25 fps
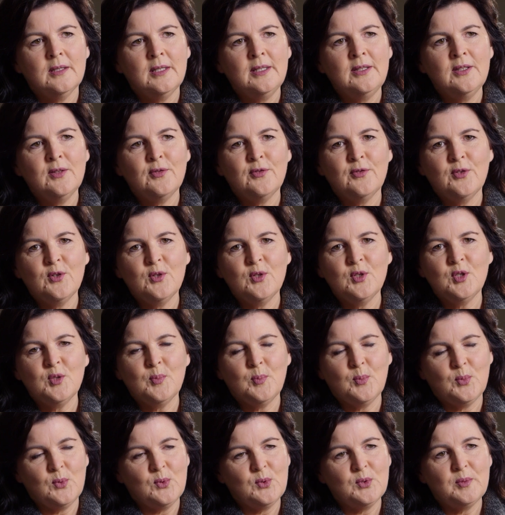In the
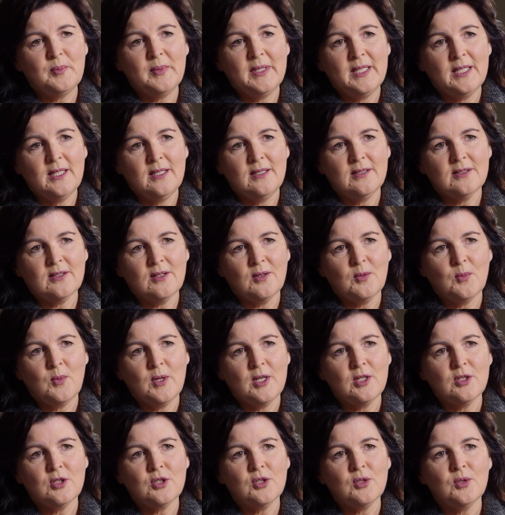first board meetings I
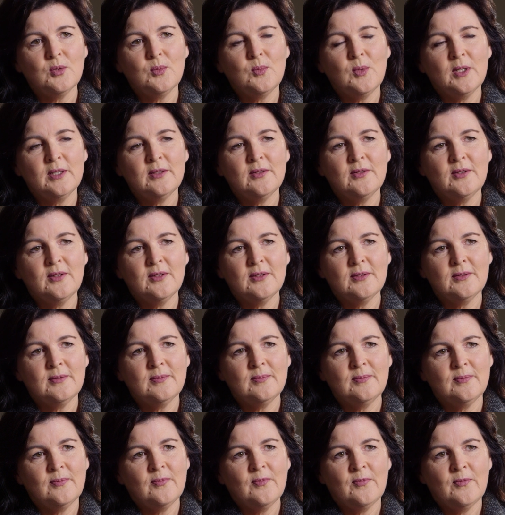went to, one of the
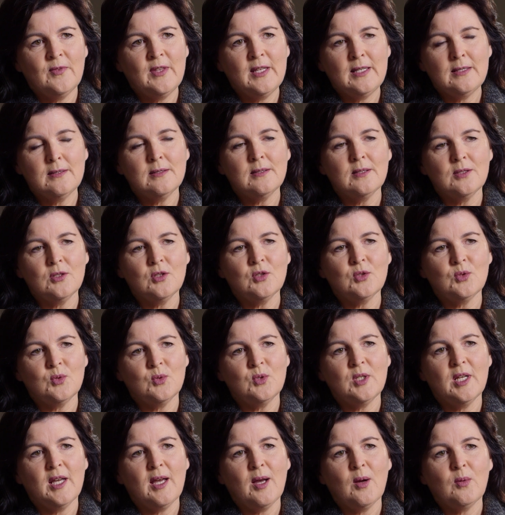things that
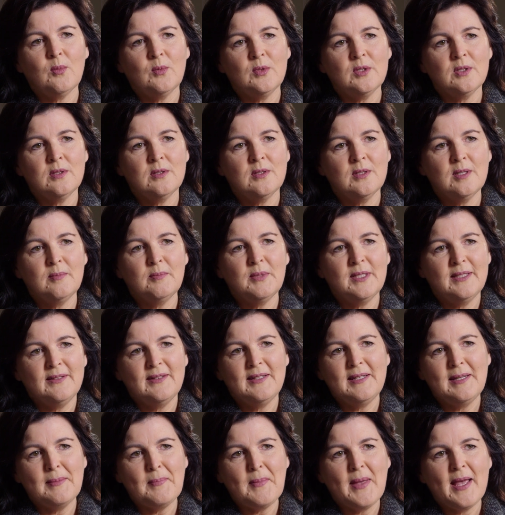stood out was simply
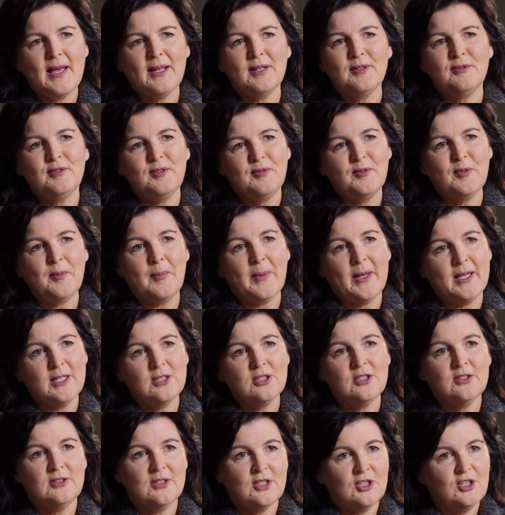the amount of
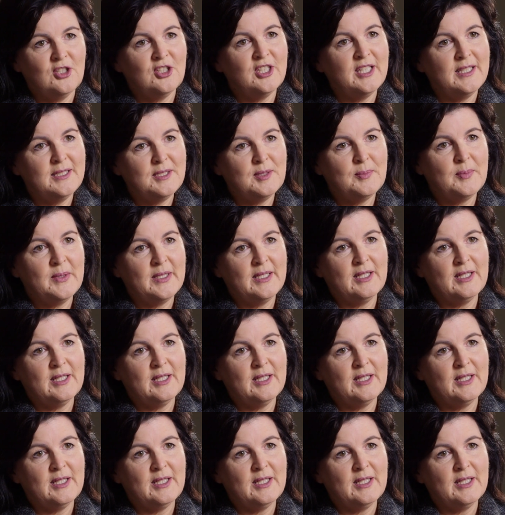information that you need to be